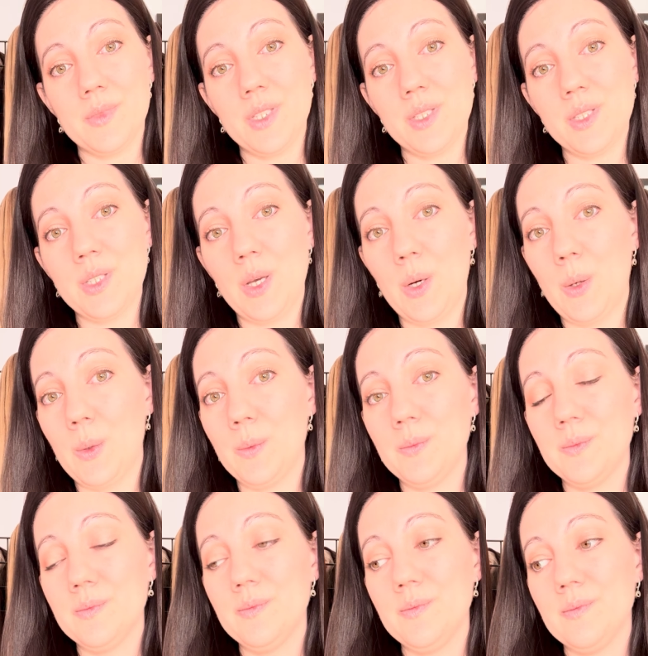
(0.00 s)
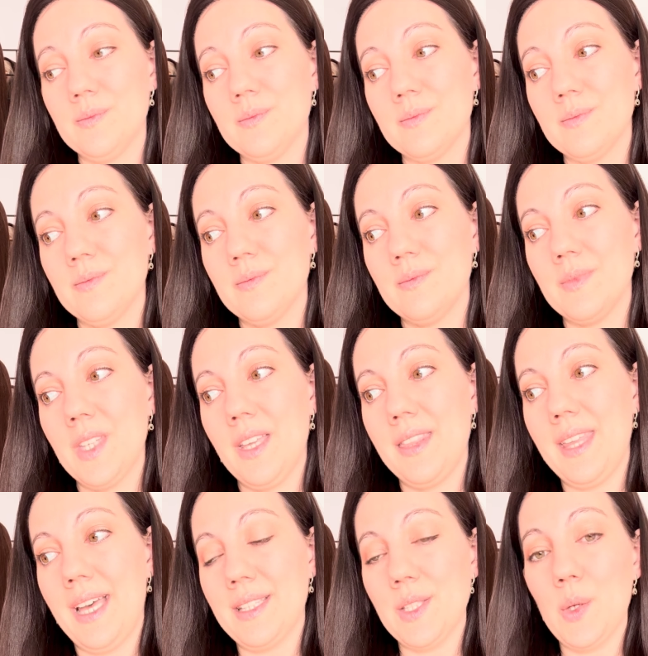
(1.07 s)
So
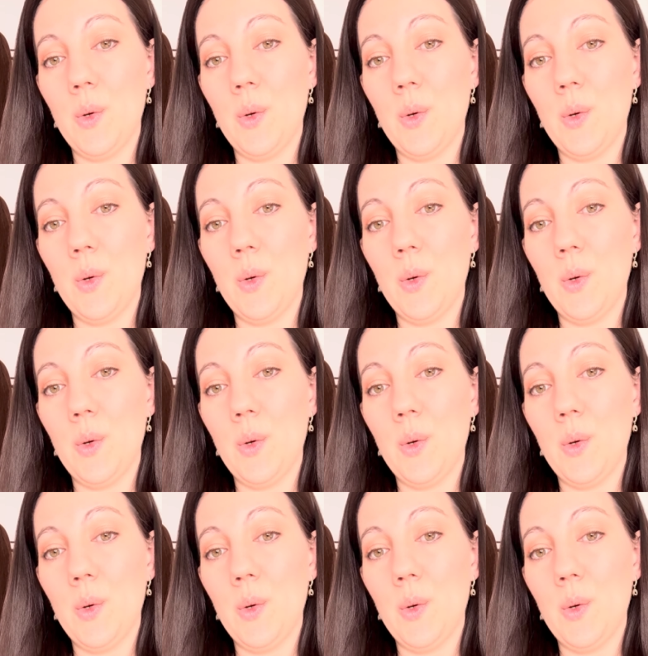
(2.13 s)
that's